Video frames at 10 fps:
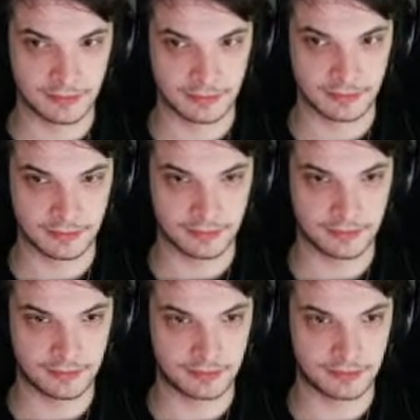
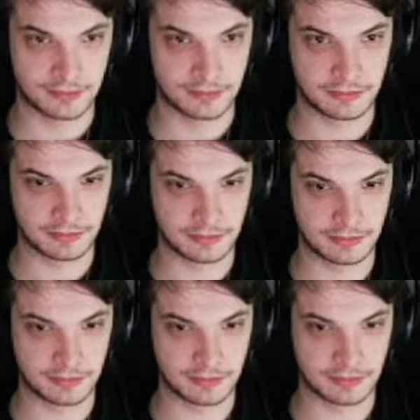
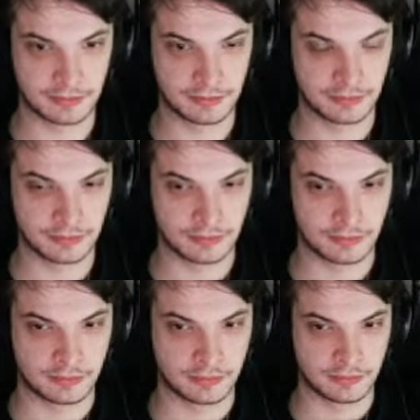
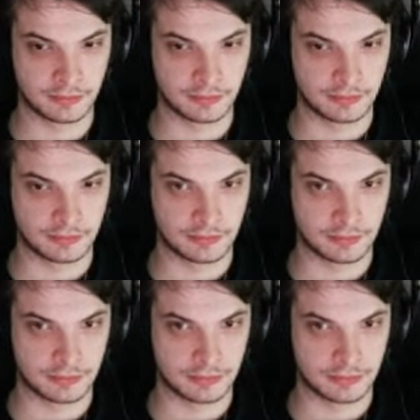
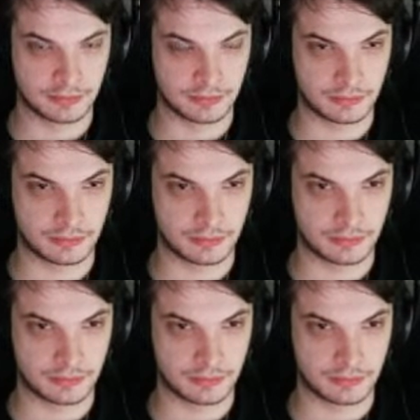
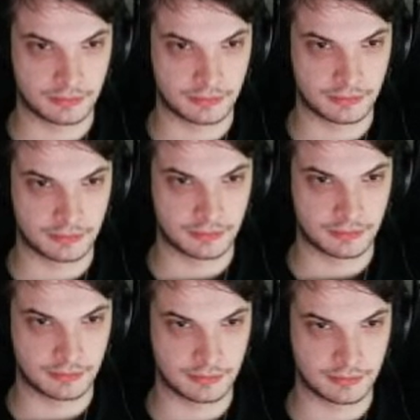
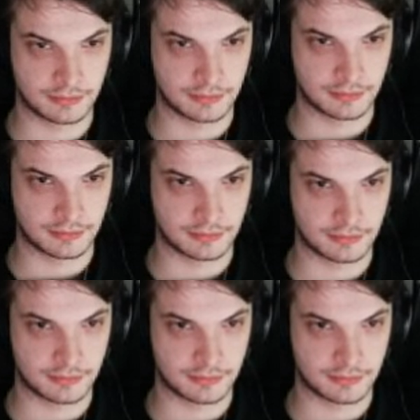No words are spoken by the person on screen.